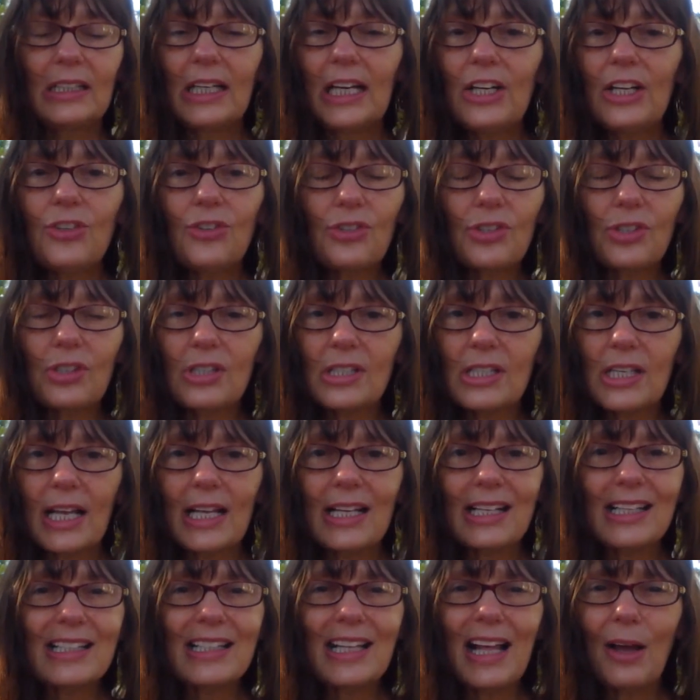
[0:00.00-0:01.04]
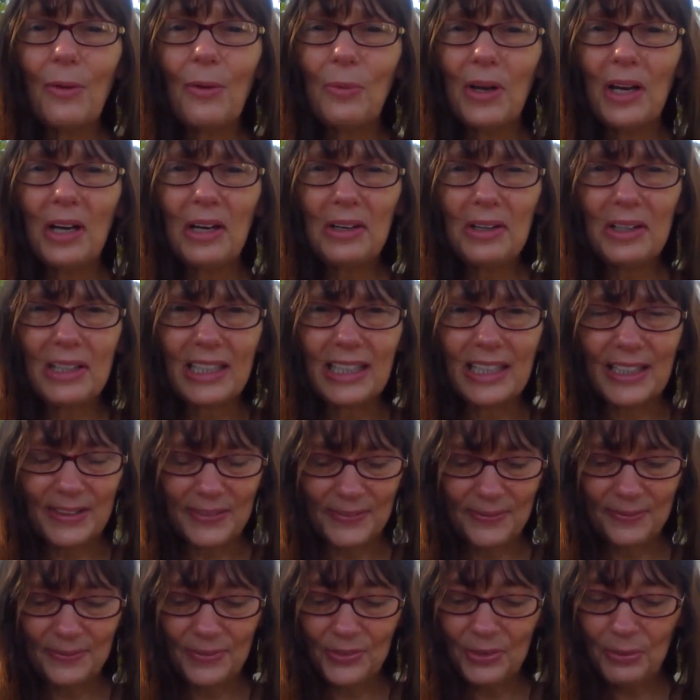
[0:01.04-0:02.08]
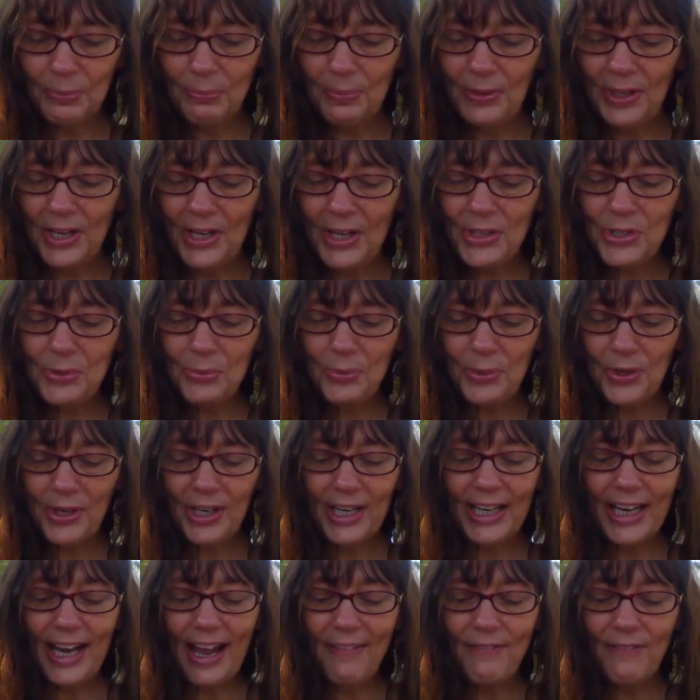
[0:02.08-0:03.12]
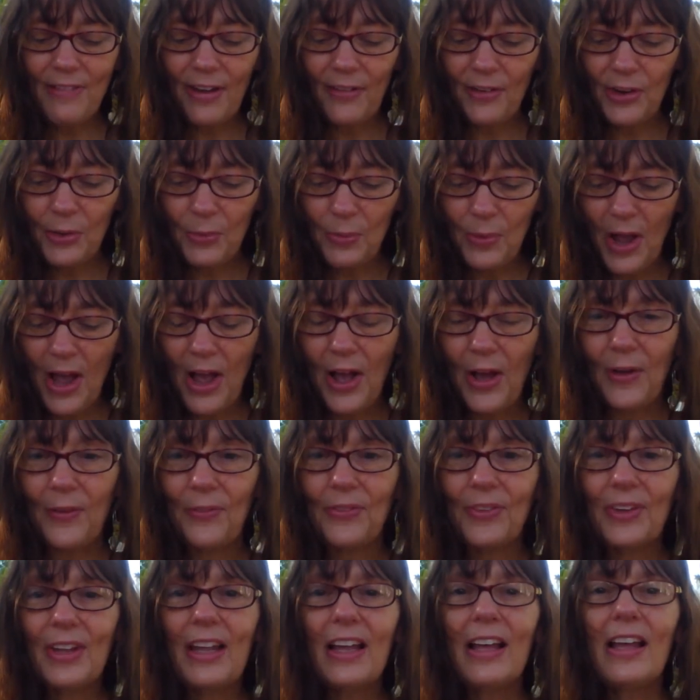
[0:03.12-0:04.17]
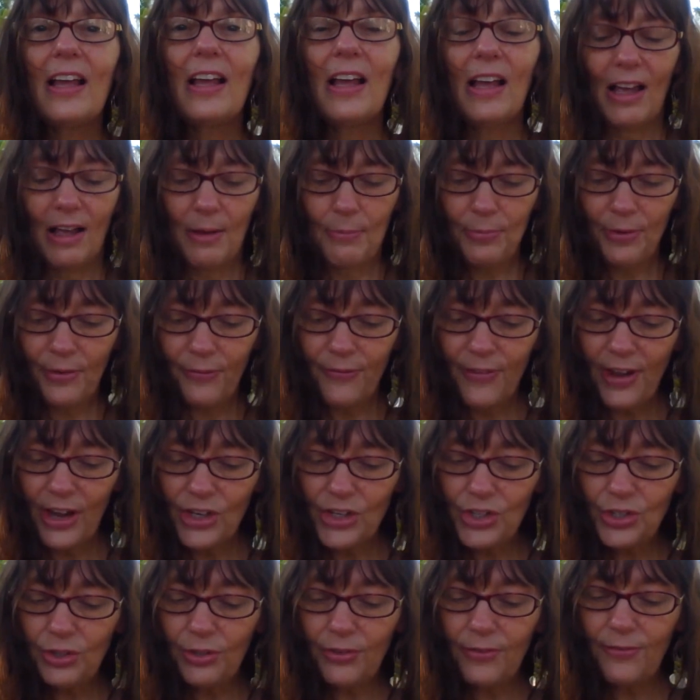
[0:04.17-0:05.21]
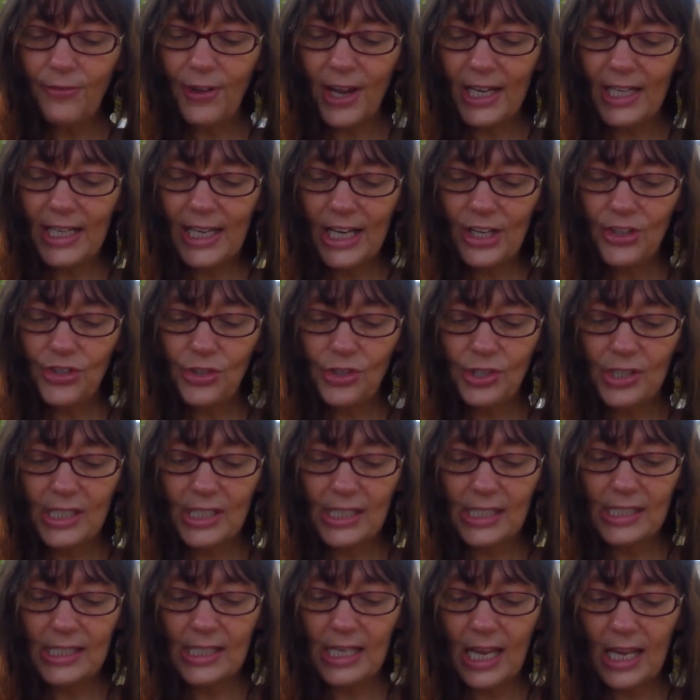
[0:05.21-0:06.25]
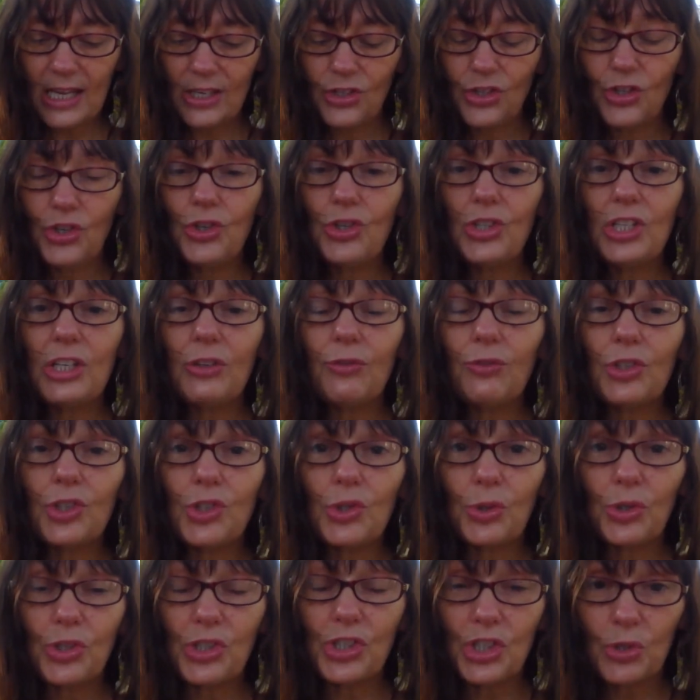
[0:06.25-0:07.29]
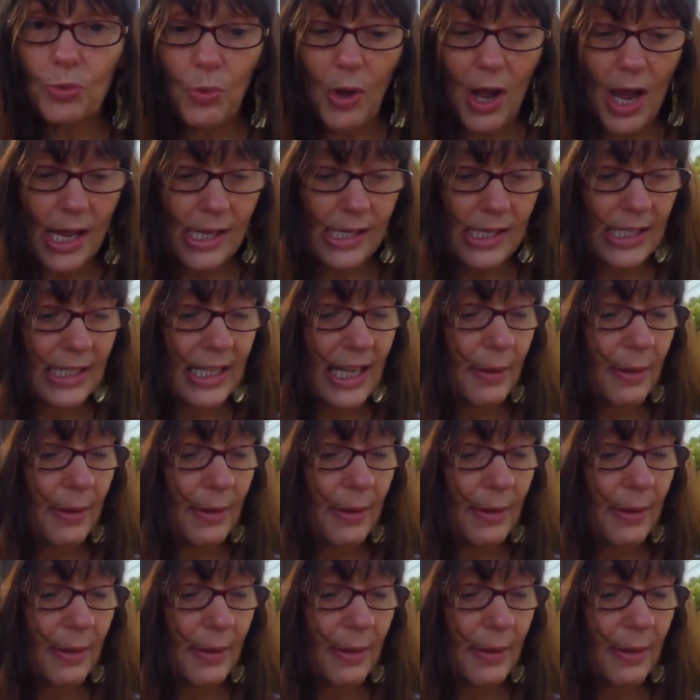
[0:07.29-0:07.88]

Angels are saying, stop worrying. Your plans are working out very well. Professional and financial success, using resources wisely.